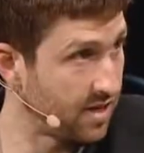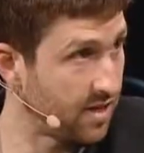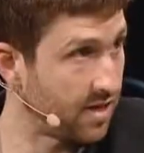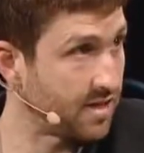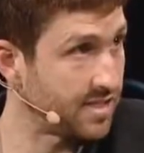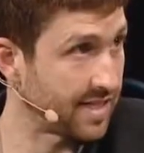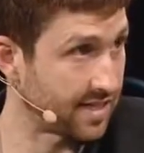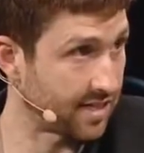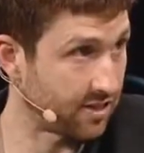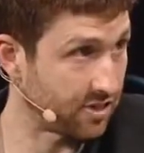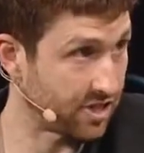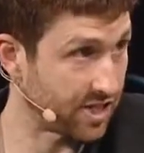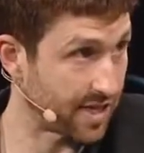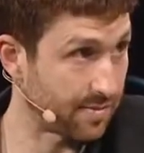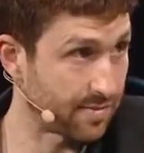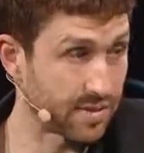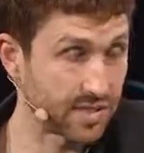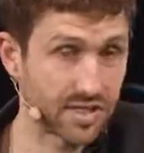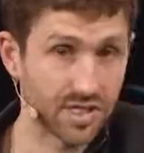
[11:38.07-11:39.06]
on technology
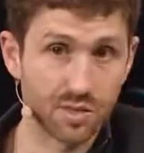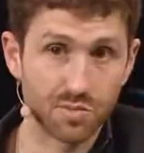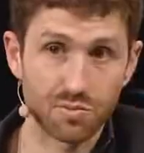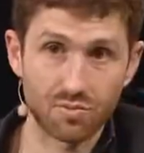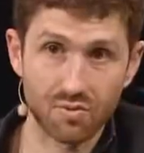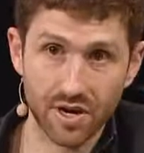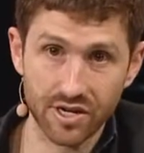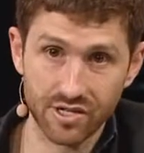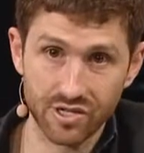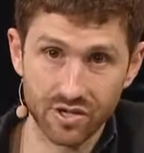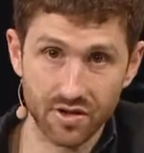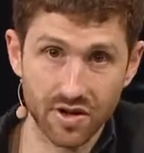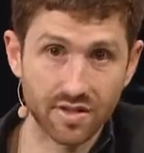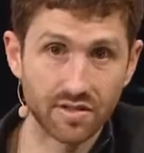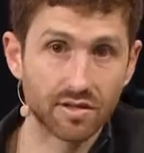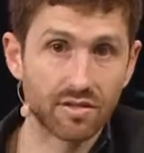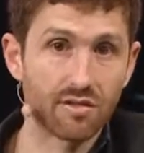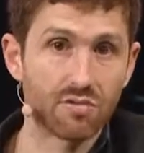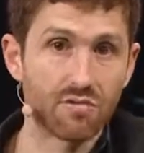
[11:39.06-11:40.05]
companies, because pressure and
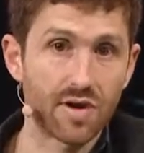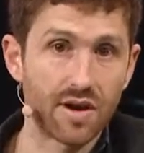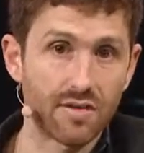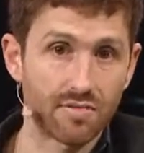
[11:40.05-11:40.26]
the threat